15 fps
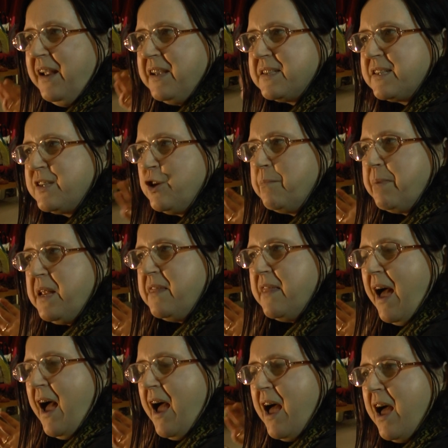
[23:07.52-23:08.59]
it's still been
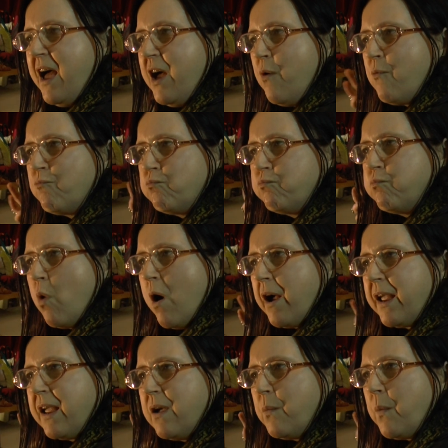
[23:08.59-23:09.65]
there,
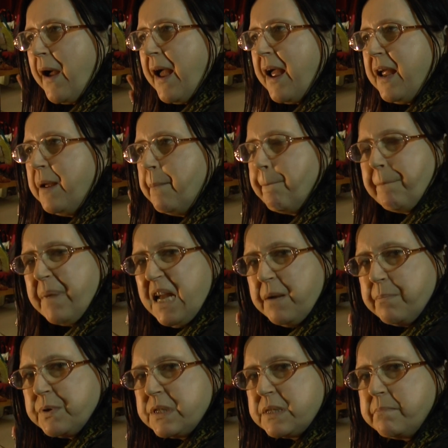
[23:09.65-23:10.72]
working away in
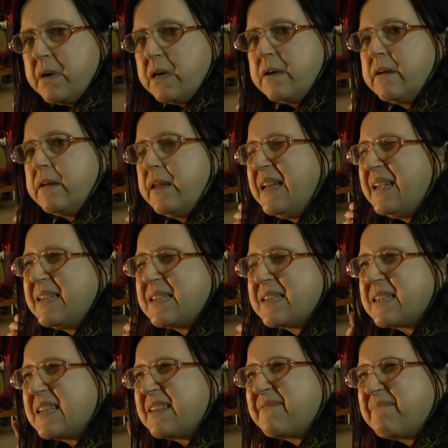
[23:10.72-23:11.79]
people's
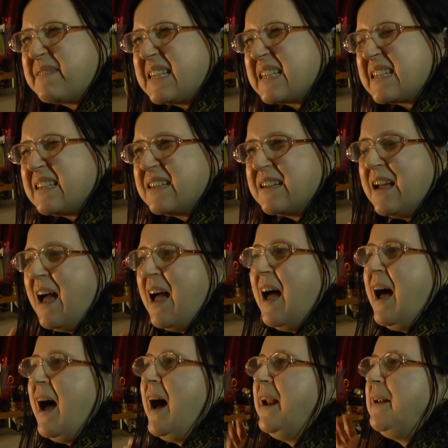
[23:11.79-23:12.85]
minds. They've been kind of,
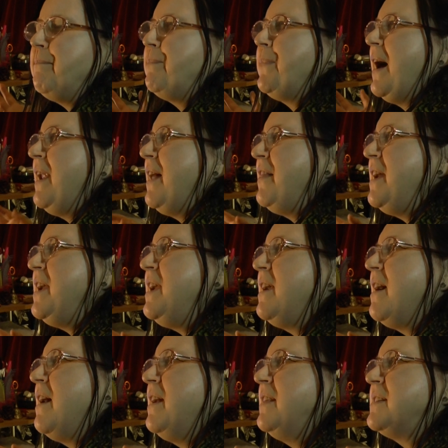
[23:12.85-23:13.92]
and I think he
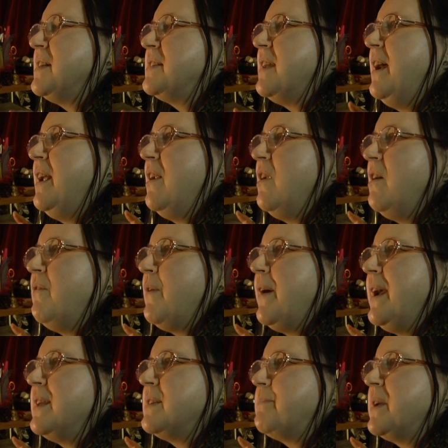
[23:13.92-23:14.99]
kind of does it in a lot of
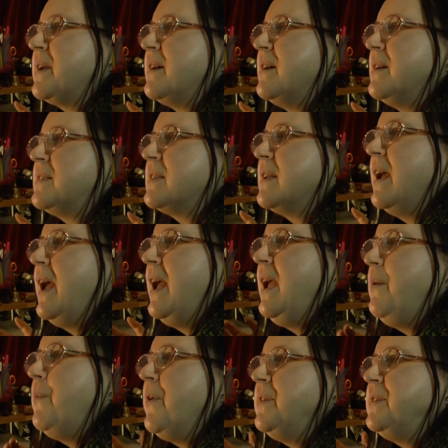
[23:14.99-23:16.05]
ways because he
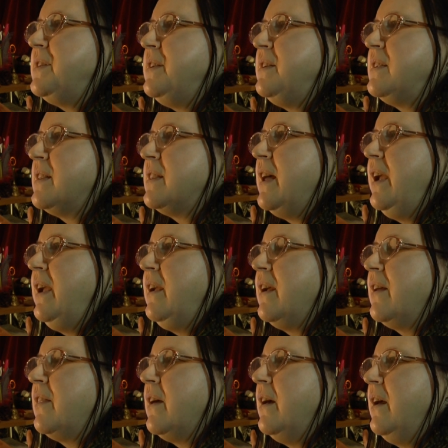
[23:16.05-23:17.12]
wants you to
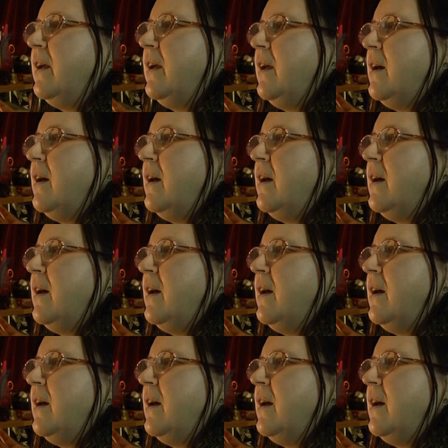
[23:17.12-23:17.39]
think that